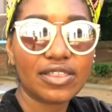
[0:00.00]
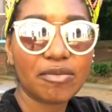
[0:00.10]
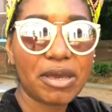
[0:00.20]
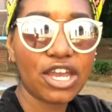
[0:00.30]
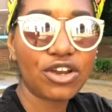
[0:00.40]

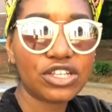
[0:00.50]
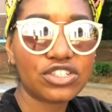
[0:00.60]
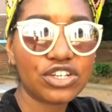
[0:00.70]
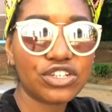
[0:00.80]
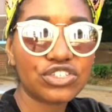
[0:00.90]
the
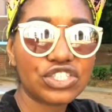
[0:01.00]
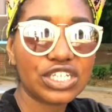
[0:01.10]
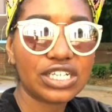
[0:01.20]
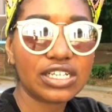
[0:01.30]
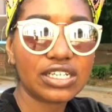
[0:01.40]
parents are
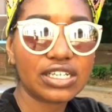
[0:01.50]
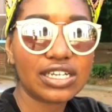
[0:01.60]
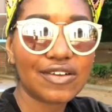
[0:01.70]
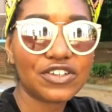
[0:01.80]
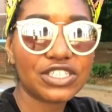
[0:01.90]
usually
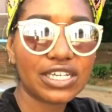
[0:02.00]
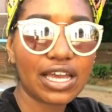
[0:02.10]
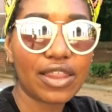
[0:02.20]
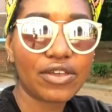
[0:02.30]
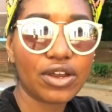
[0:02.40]
never
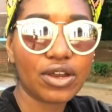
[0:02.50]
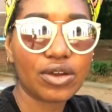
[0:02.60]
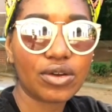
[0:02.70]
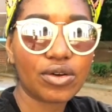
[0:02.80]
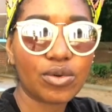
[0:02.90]
together.
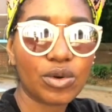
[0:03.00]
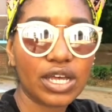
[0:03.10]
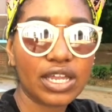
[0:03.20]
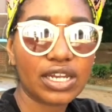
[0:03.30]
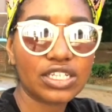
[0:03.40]

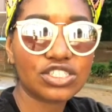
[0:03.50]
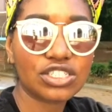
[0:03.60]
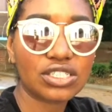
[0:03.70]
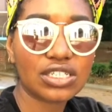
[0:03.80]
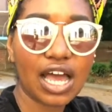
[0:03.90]
One is
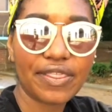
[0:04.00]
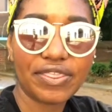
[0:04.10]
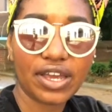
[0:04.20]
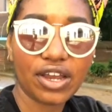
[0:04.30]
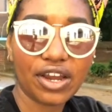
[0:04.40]
just not
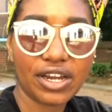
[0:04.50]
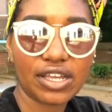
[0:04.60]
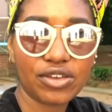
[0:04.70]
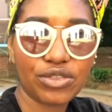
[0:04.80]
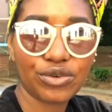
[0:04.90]
there,
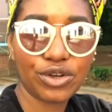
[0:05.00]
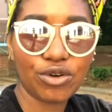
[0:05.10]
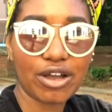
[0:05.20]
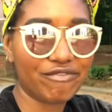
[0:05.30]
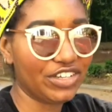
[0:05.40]
either
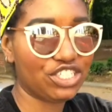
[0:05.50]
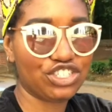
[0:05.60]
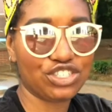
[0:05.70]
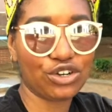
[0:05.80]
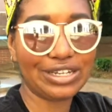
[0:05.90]
through a
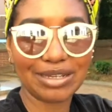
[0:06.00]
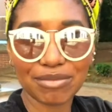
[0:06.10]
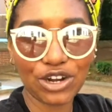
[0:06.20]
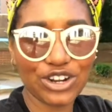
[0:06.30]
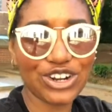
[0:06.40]
vicious early
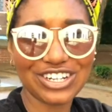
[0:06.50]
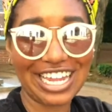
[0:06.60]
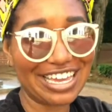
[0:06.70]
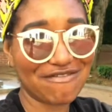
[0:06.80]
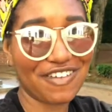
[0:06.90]
murder
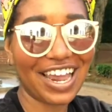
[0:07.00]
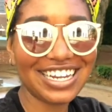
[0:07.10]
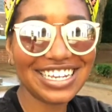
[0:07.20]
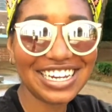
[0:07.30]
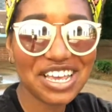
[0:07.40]
like
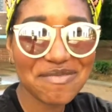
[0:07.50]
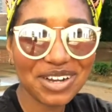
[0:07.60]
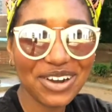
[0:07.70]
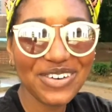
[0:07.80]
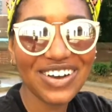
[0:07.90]
Finding
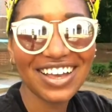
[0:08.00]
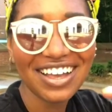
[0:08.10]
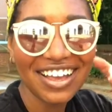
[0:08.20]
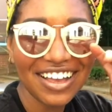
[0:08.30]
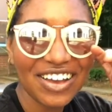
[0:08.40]
Nemo,
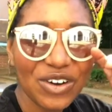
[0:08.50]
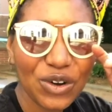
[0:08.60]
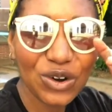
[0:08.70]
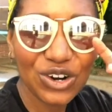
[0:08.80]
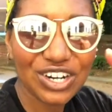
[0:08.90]

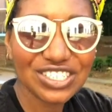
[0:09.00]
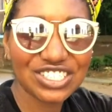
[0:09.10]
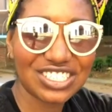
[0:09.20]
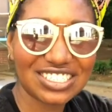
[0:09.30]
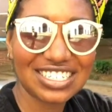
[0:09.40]
or
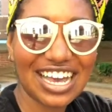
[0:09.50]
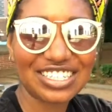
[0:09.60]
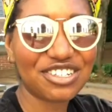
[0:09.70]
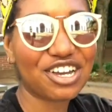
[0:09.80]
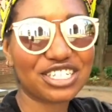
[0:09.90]
just
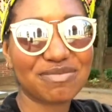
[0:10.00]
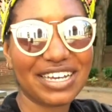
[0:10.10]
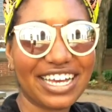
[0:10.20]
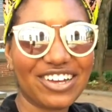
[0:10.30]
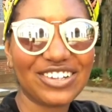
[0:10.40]
not talked
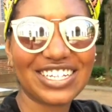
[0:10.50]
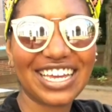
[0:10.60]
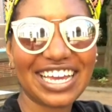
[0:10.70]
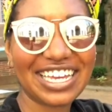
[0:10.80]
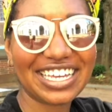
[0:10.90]
about
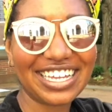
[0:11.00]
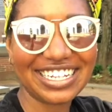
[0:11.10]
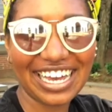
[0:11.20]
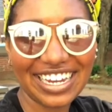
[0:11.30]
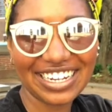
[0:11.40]
like
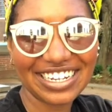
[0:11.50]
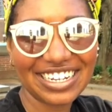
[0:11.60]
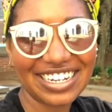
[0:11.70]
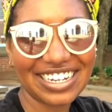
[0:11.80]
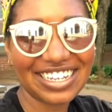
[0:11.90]

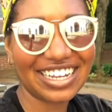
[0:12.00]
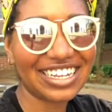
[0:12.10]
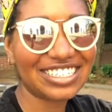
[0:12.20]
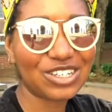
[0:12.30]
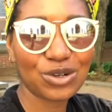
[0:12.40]
Aladdin.
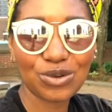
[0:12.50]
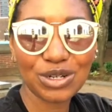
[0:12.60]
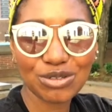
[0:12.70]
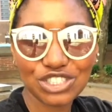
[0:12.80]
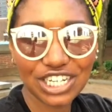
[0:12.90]
Like,
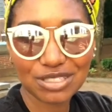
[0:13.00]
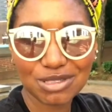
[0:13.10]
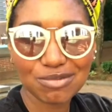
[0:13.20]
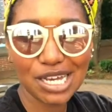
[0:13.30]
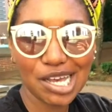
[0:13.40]
where was
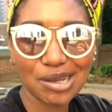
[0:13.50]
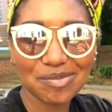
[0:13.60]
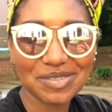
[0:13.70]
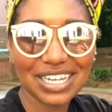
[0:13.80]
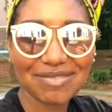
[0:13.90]
Jasmine's mom?
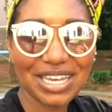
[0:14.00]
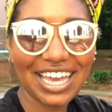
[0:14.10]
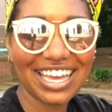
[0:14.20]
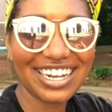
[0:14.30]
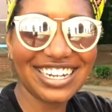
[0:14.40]
Like,
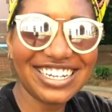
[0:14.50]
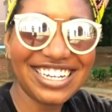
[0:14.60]
man.